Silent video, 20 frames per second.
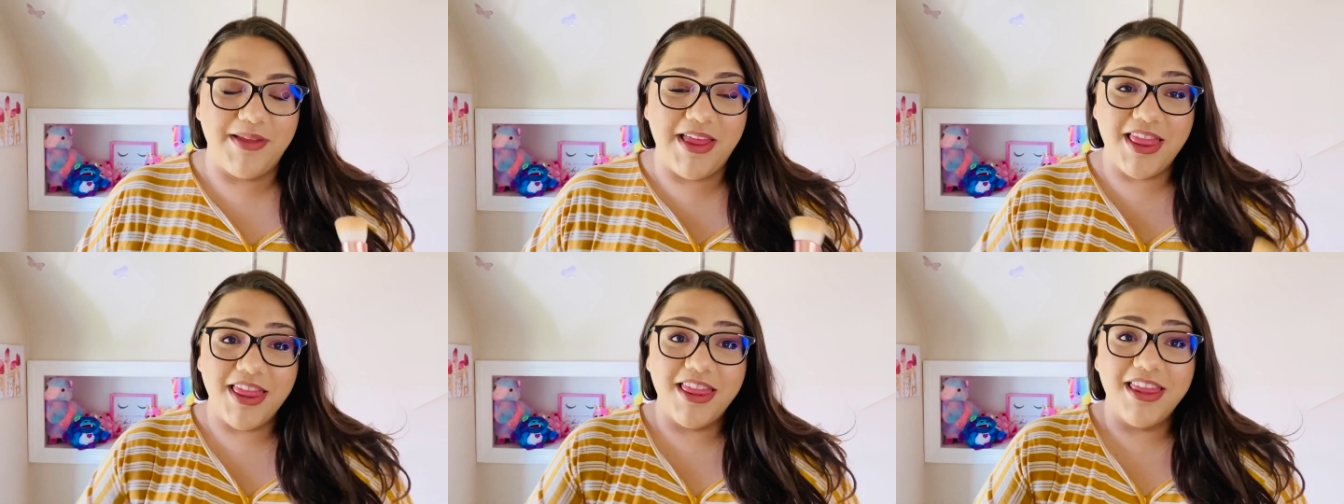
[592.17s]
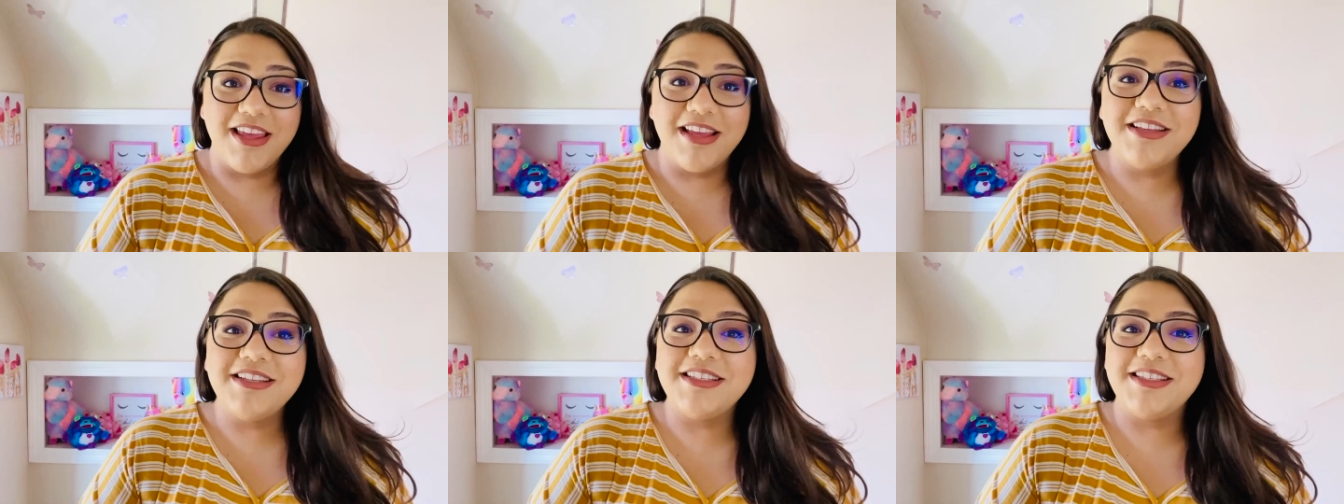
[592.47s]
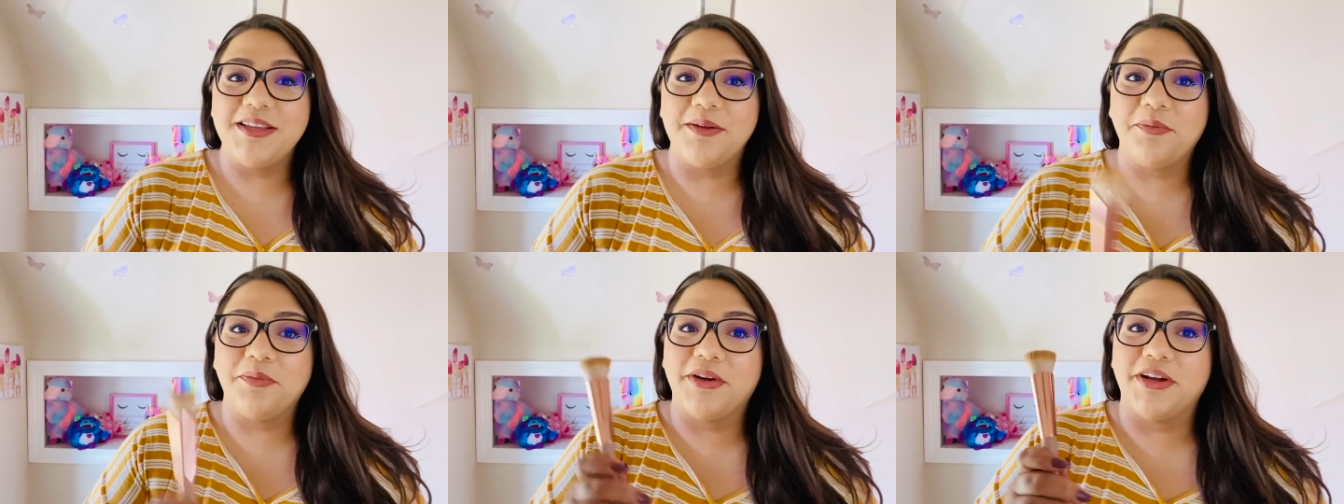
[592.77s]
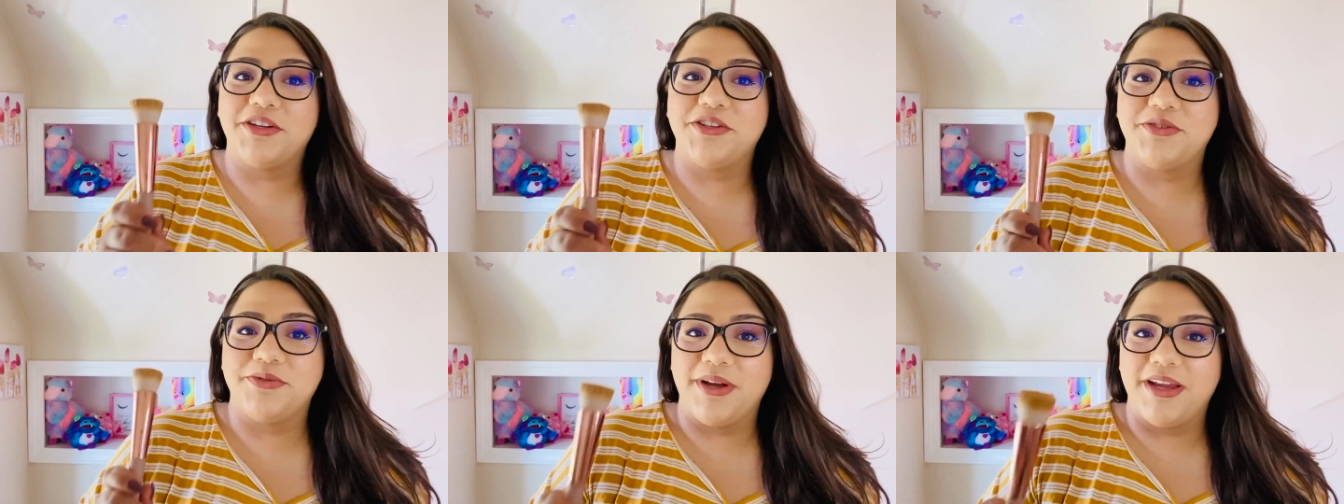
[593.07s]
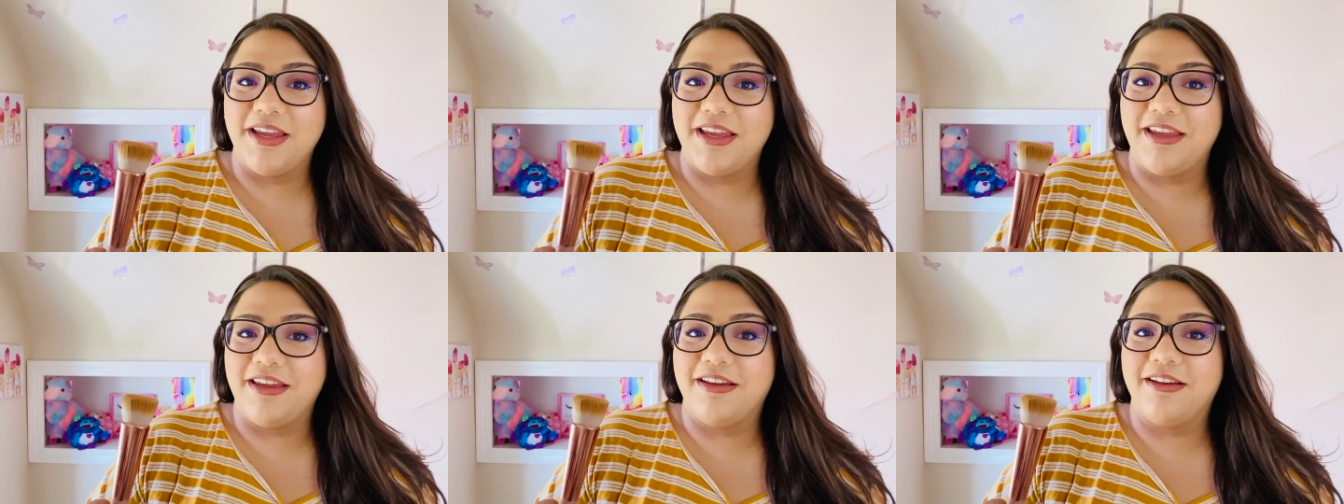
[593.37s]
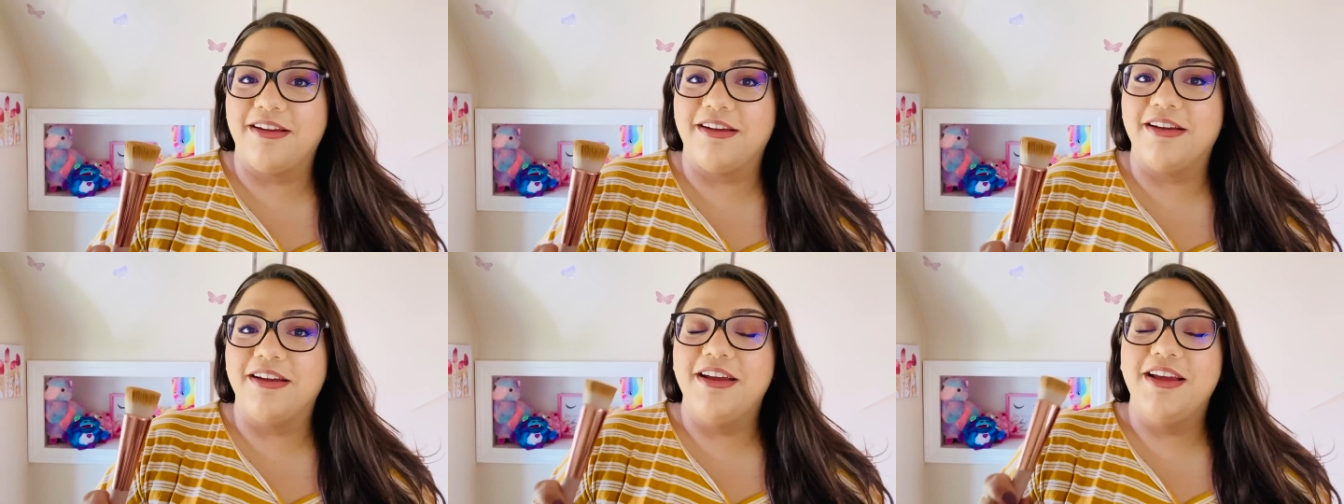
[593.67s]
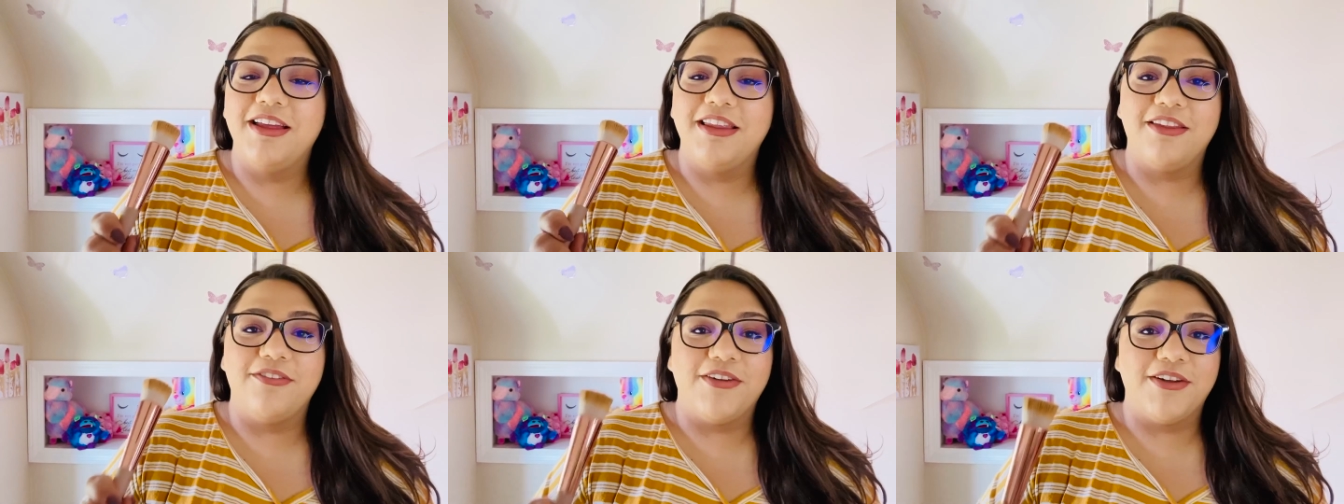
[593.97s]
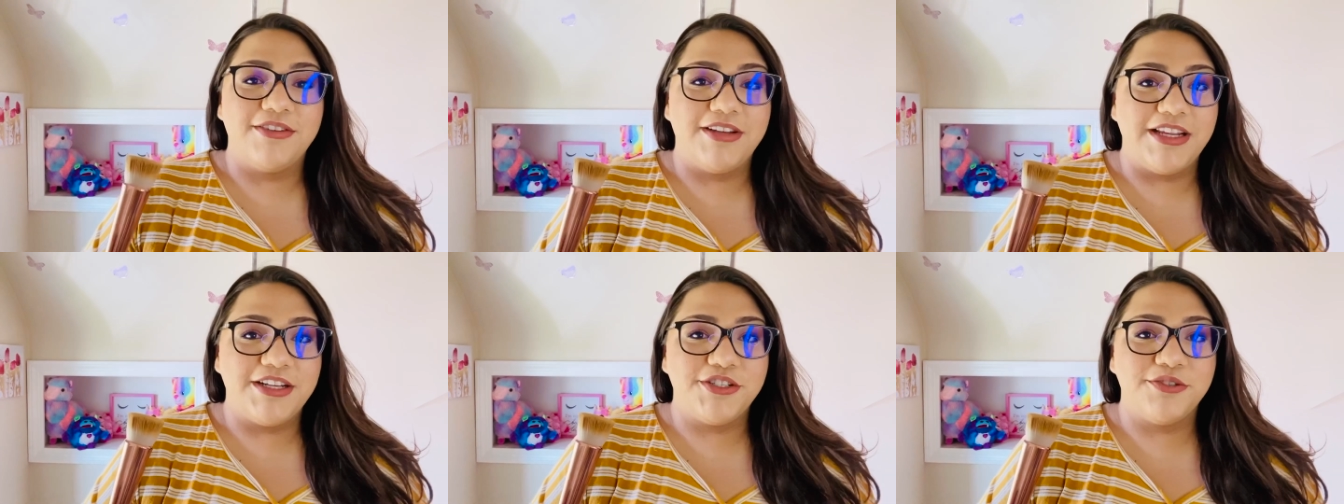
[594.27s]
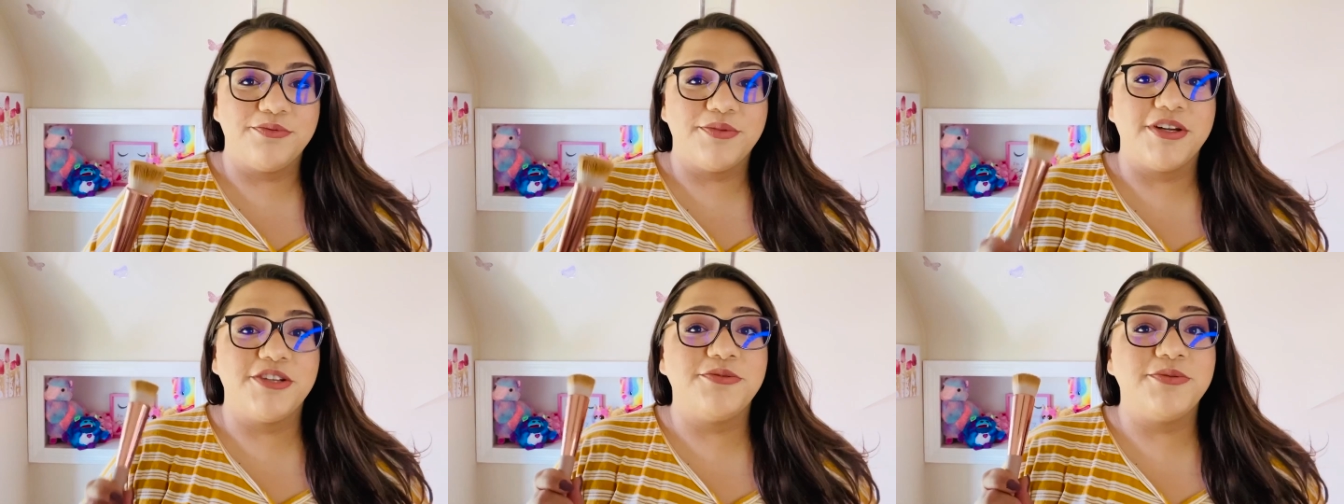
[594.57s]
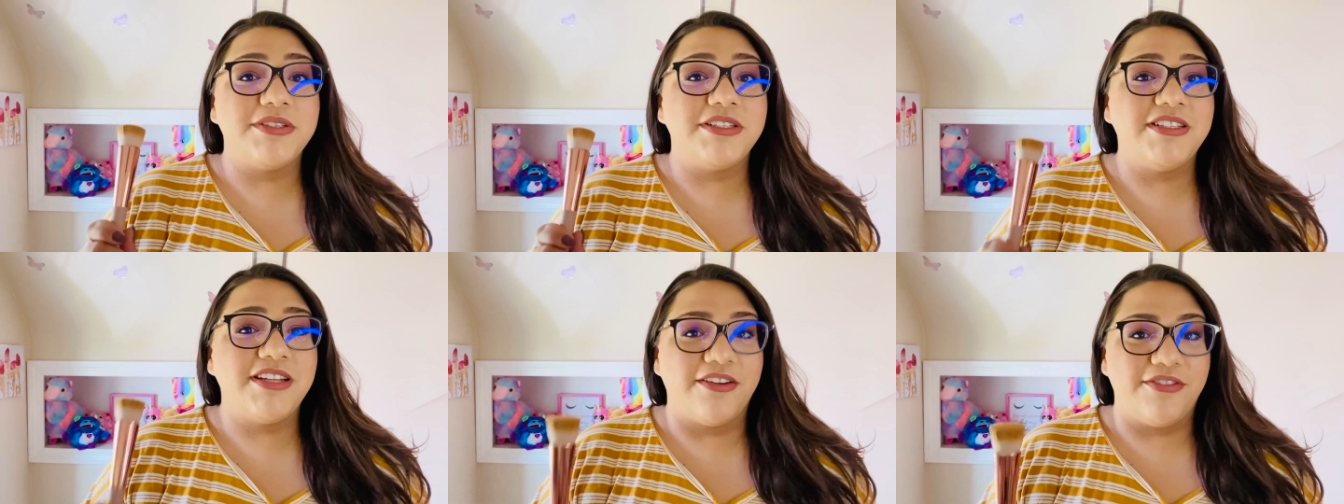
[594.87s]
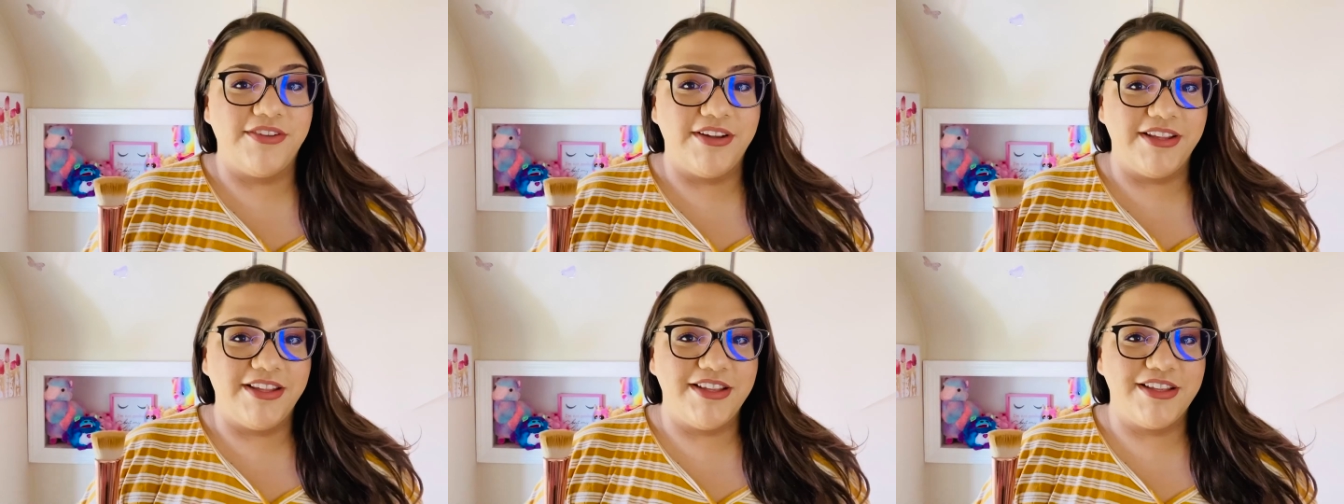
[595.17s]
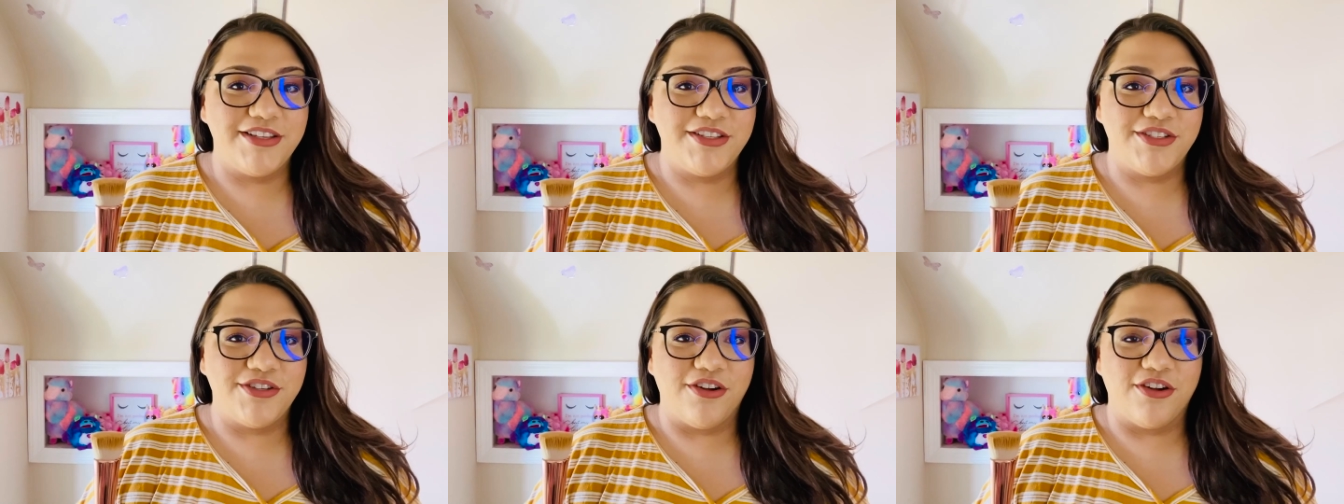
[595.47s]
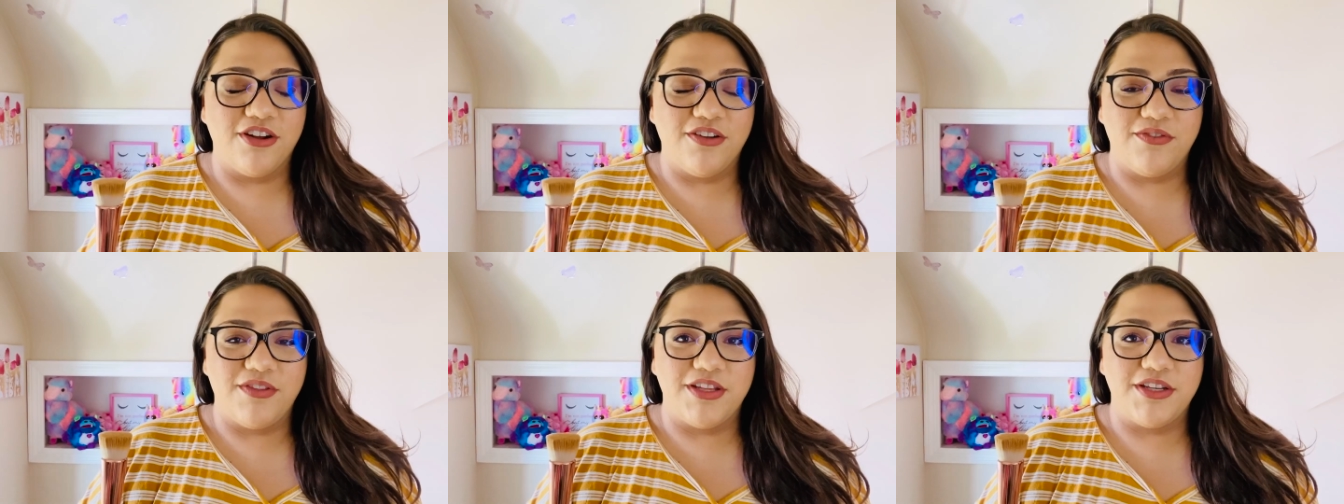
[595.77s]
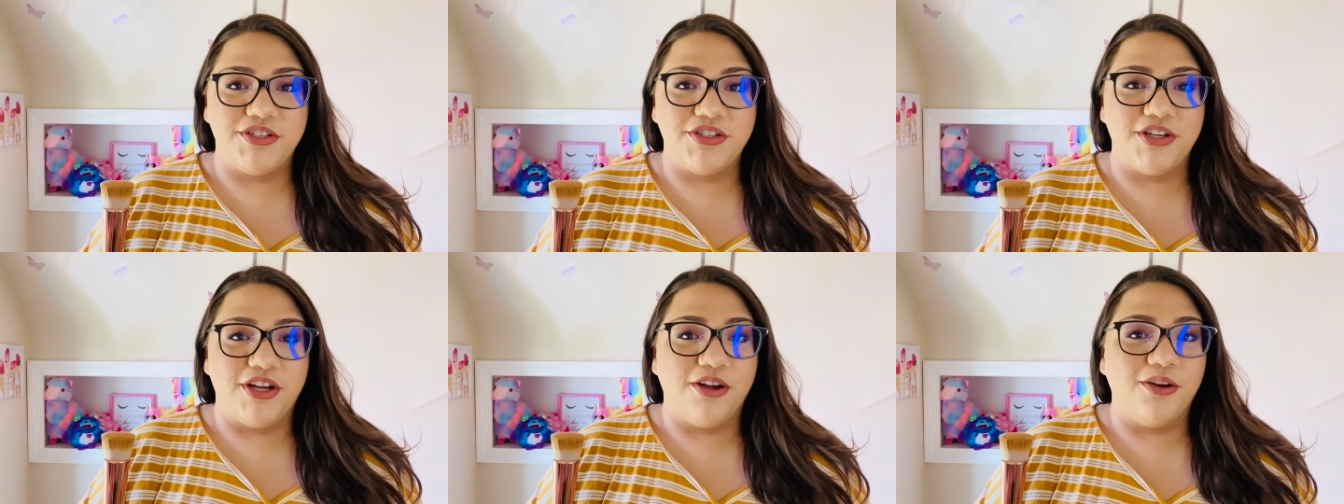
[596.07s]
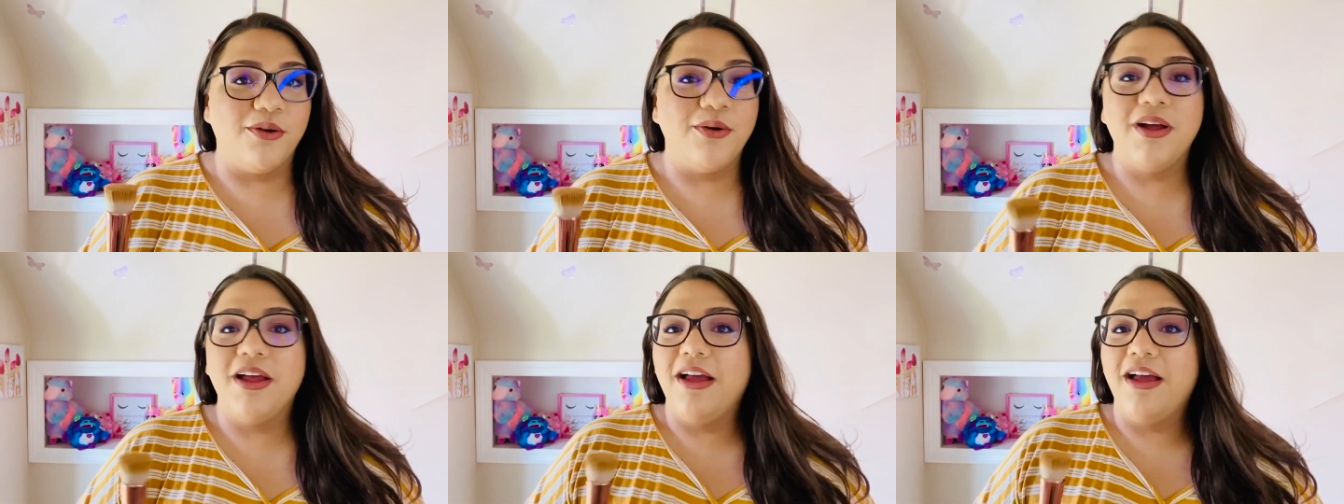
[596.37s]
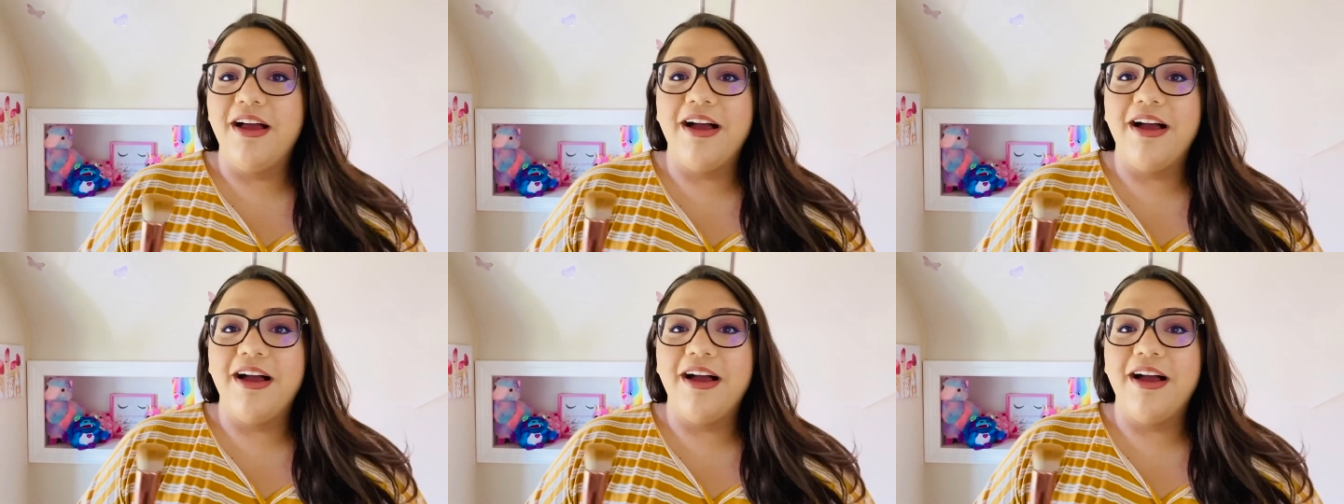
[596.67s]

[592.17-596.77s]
This brush right here, the foundation brush, was definitely the star of the show.